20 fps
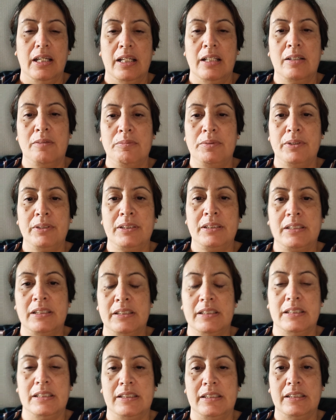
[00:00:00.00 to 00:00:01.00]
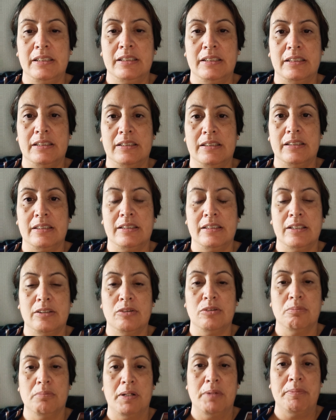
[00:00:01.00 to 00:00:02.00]
And I burst into tears as a
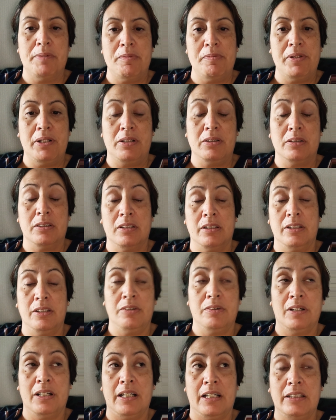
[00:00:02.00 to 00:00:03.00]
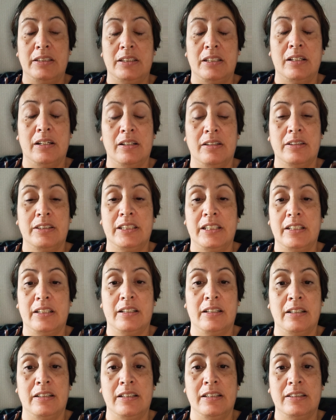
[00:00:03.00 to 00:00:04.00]
single mummy because I knew I had to go to tech
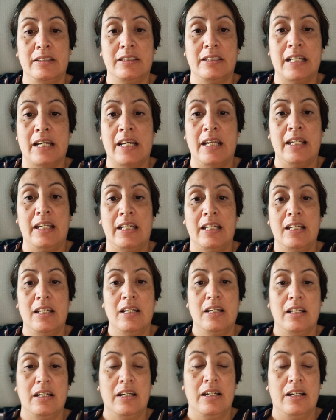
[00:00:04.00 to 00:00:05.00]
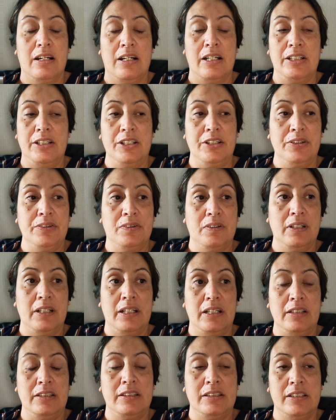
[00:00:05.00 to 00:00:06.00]
the next day. I knew I
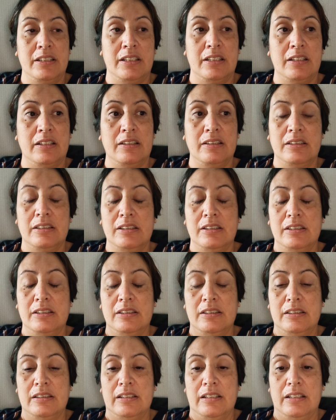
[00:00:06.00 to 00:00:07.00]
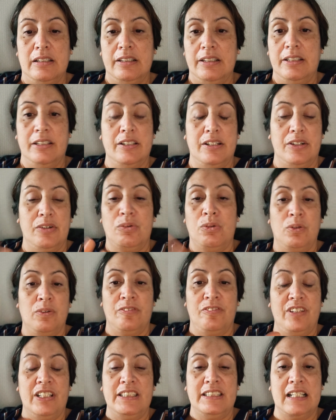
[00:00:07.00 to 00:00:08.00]
had to, you know, all
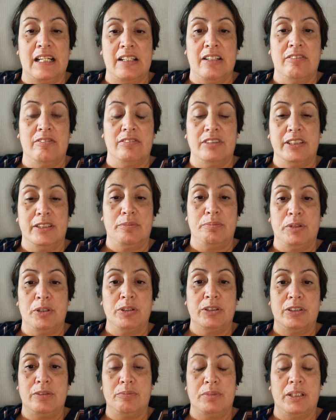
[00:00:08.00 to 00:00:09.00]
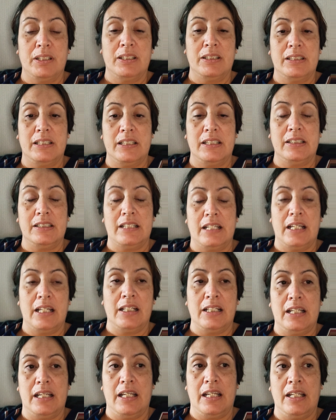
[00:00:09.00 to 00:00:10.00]
of these other responsibilities.
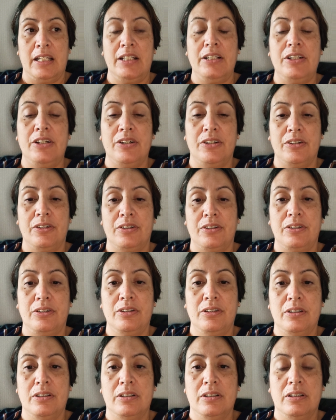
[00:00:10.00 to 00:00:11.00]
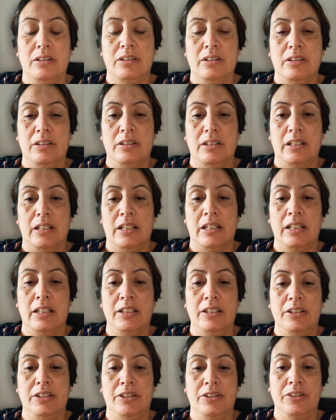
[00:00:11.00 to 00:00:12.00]
And he knew
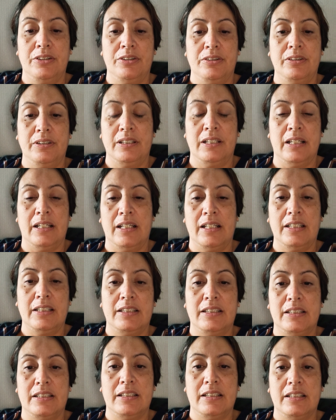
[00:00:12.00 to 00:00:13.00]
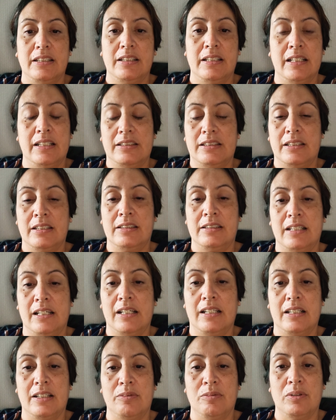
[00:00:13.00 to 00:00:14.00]
that that's
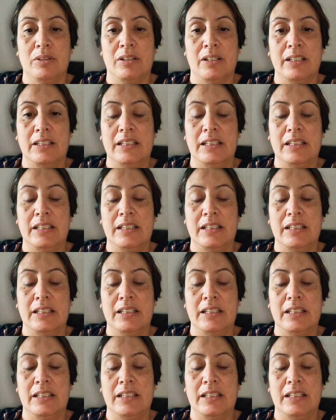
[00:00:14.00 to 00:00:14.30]
exactly what I